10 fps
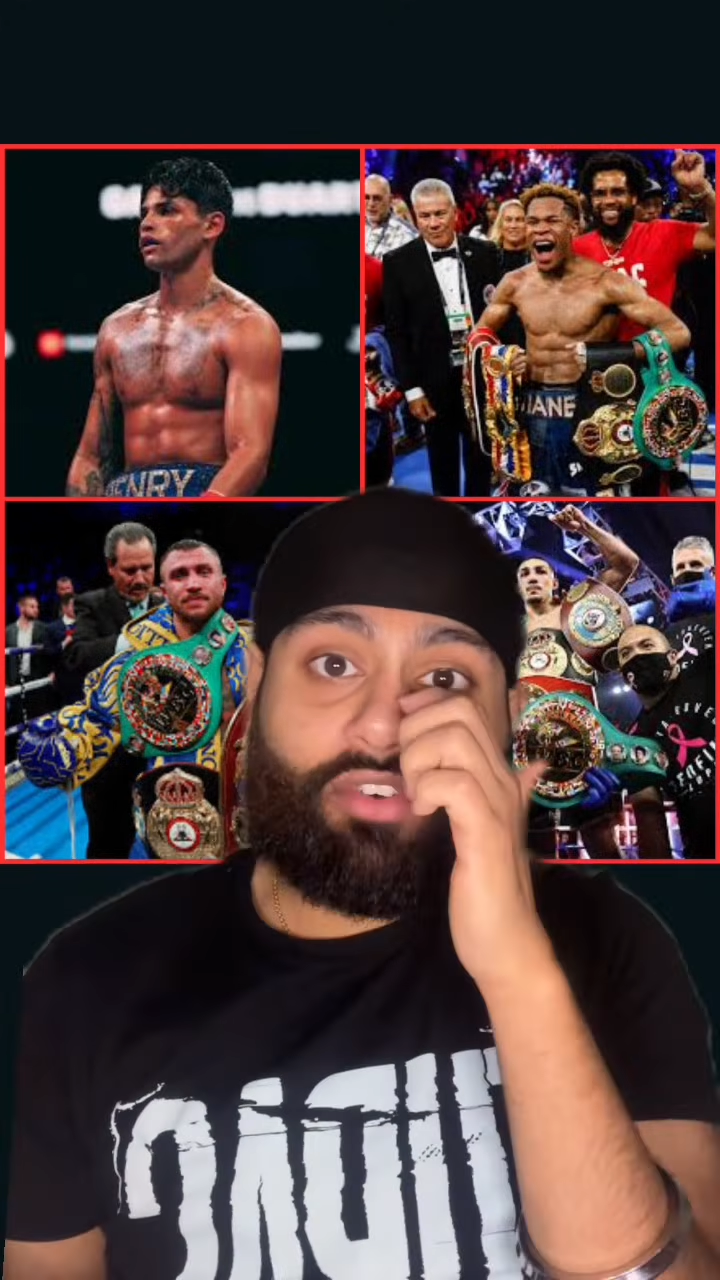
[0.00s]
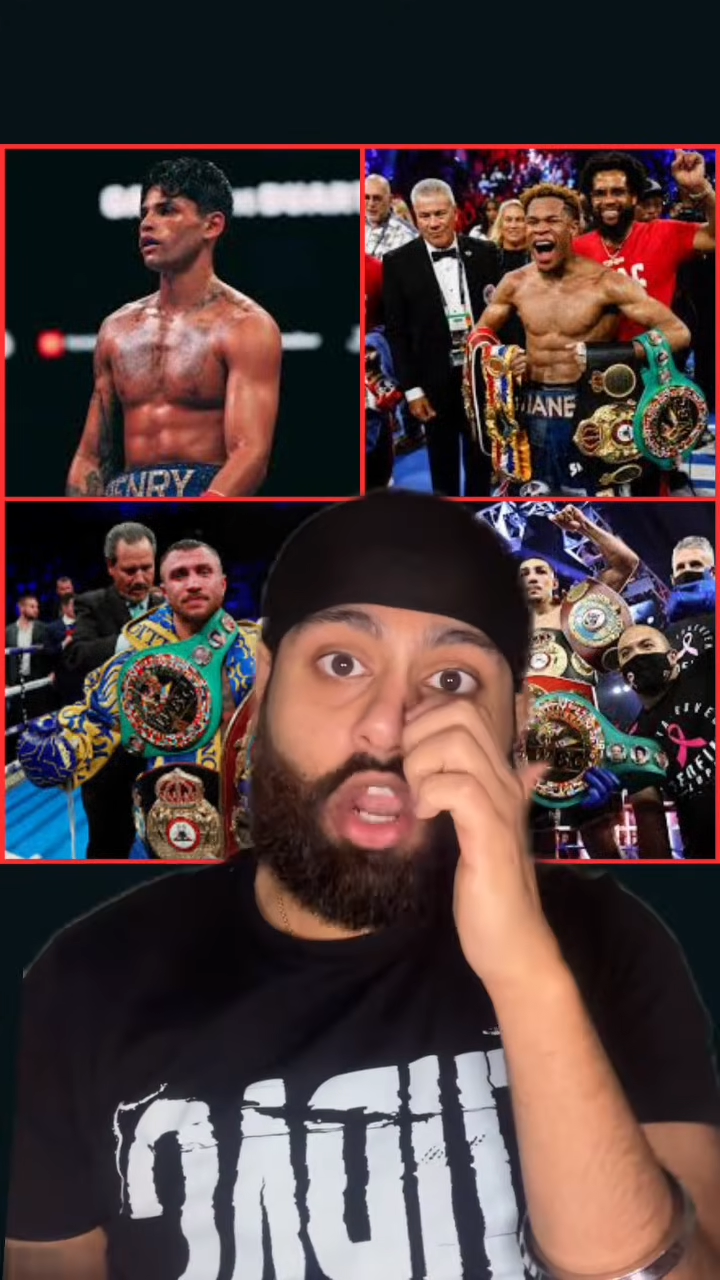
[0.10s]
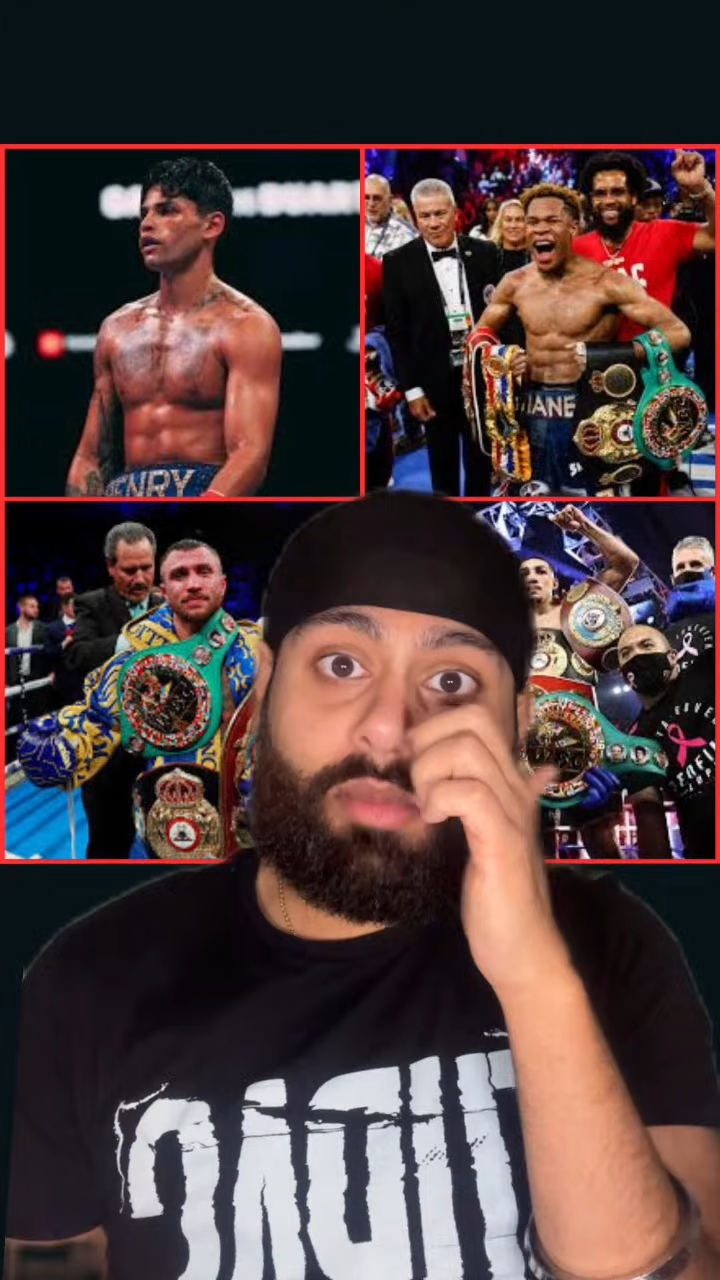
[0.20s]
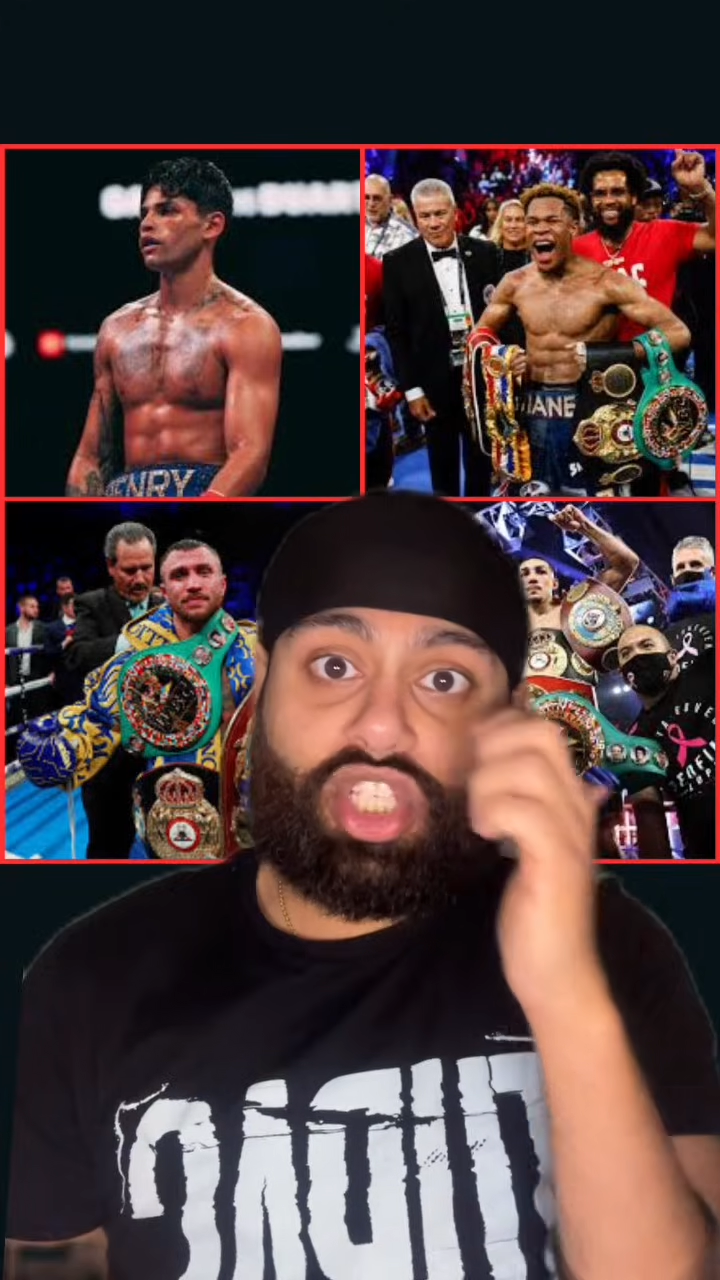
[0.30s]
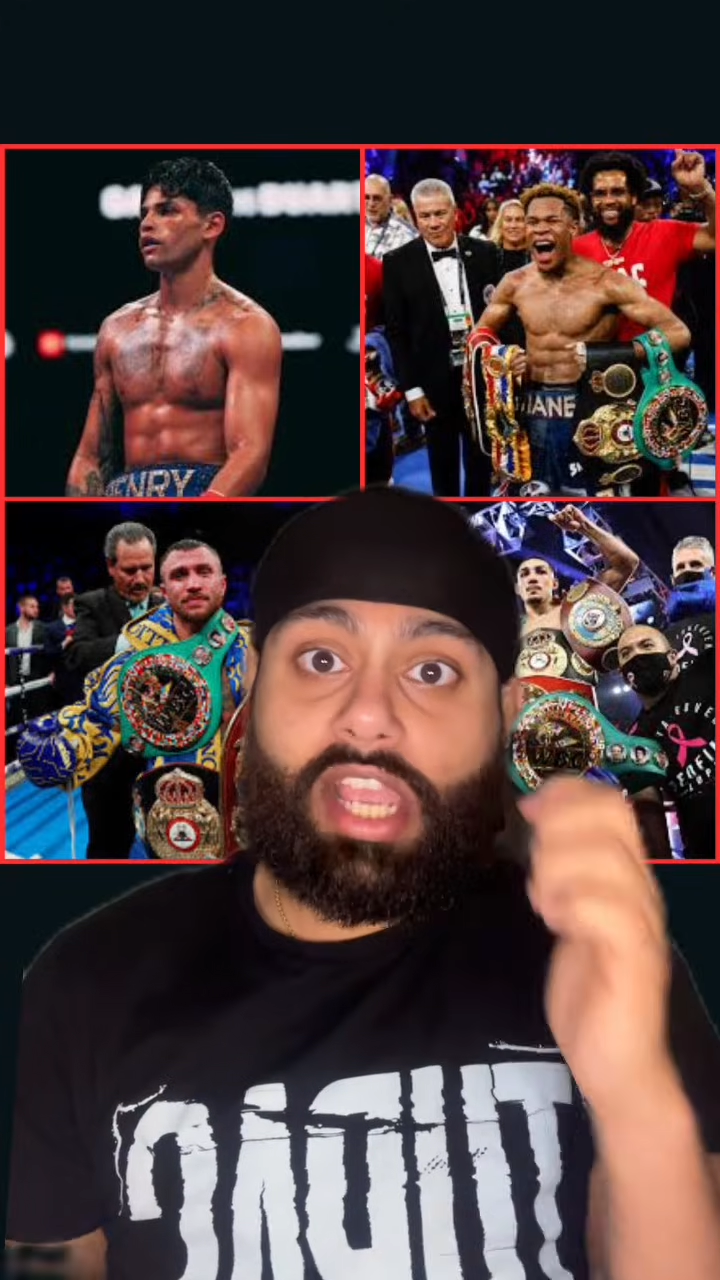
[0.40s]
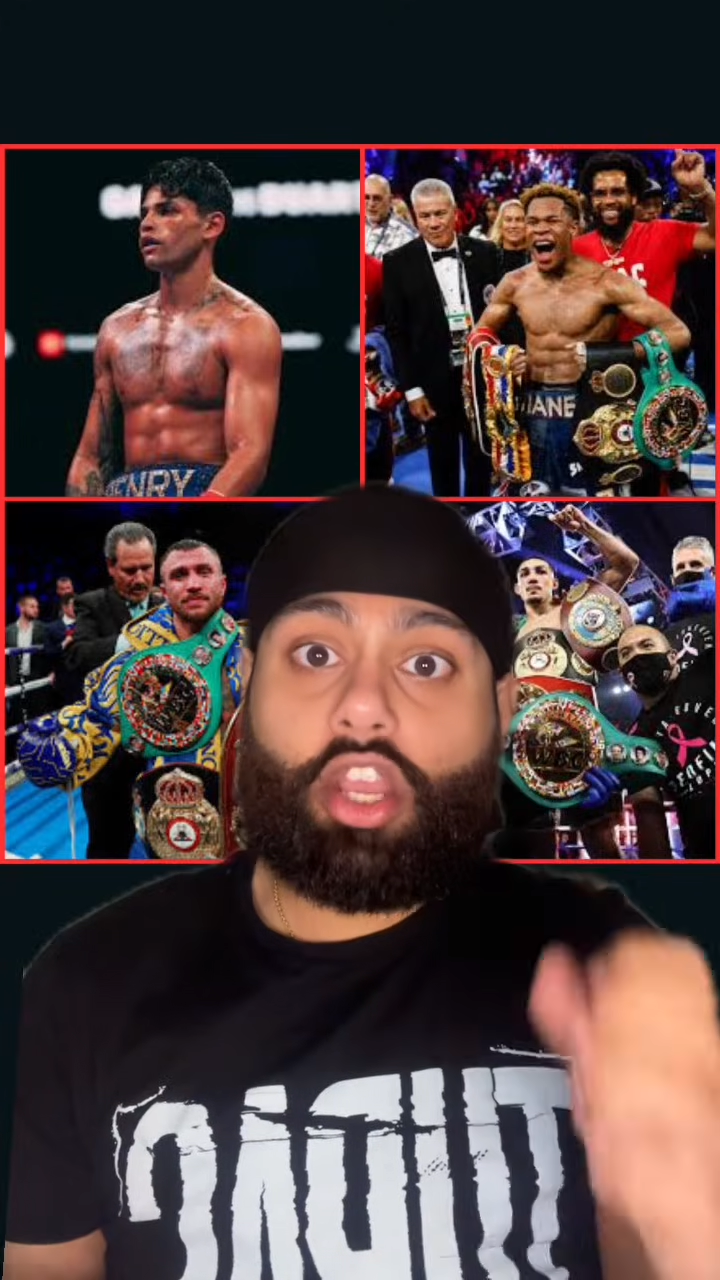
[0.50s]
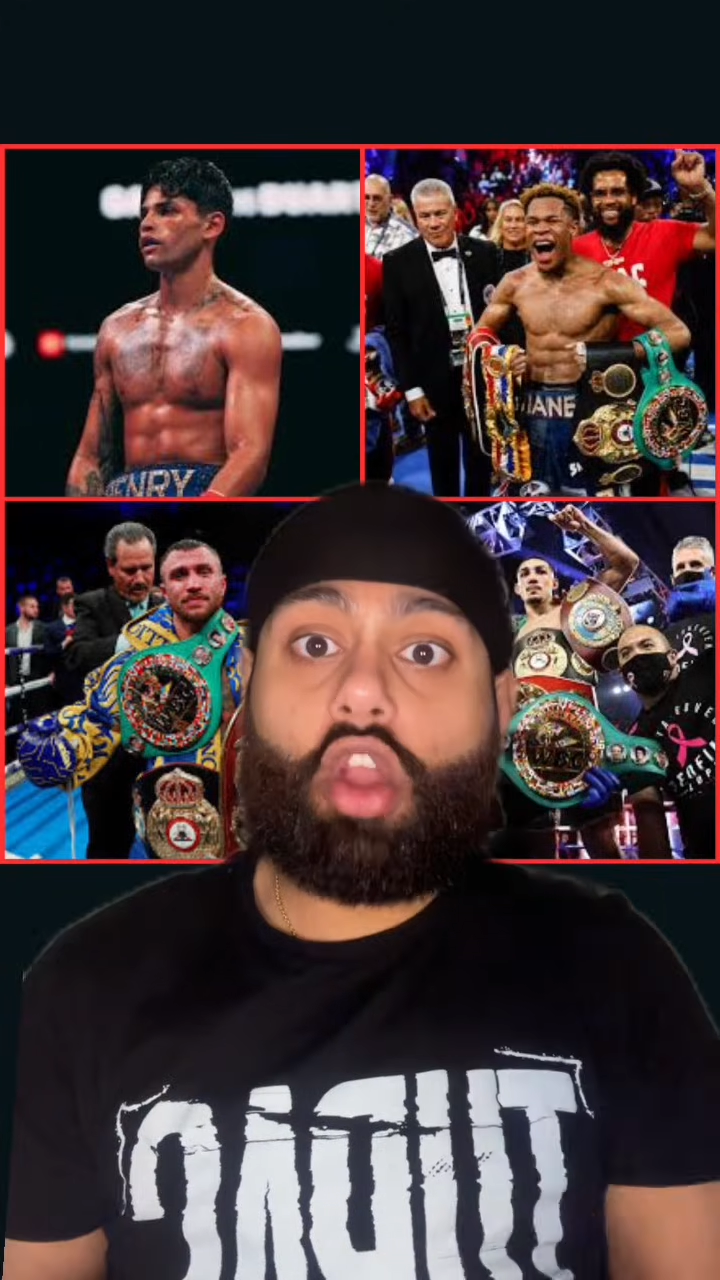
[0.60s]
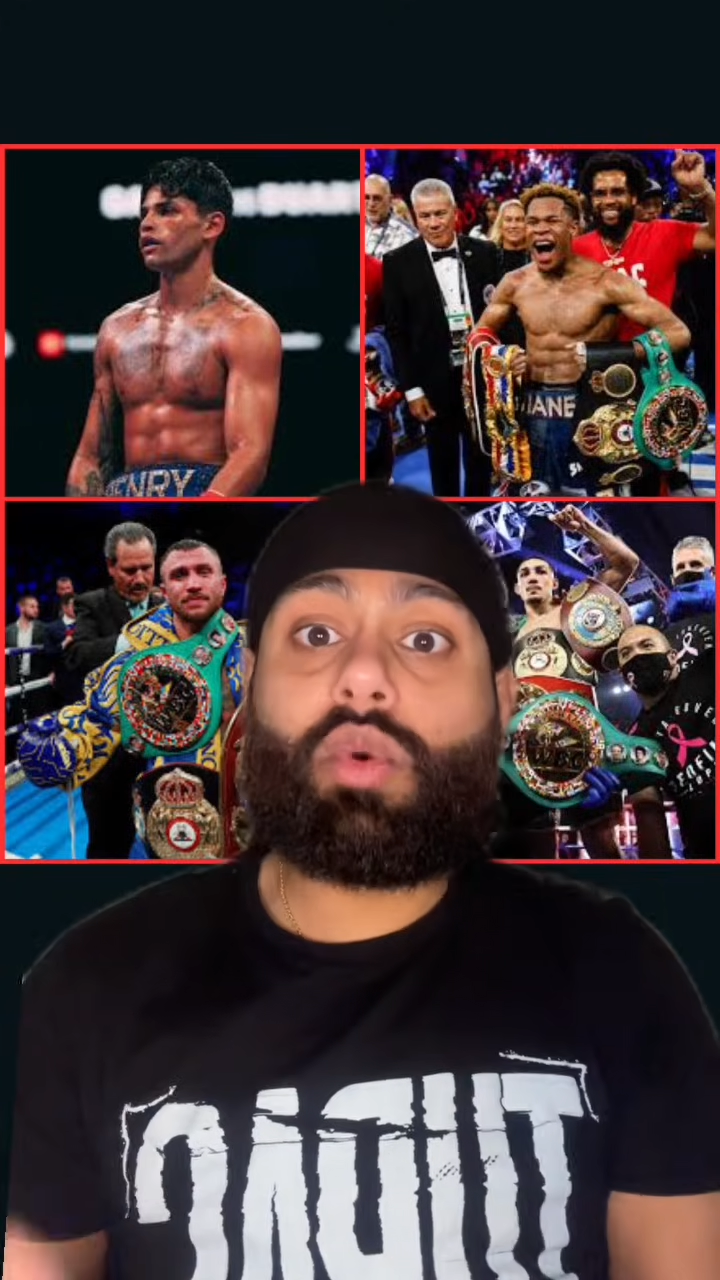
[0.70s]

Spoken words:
Lomachenko,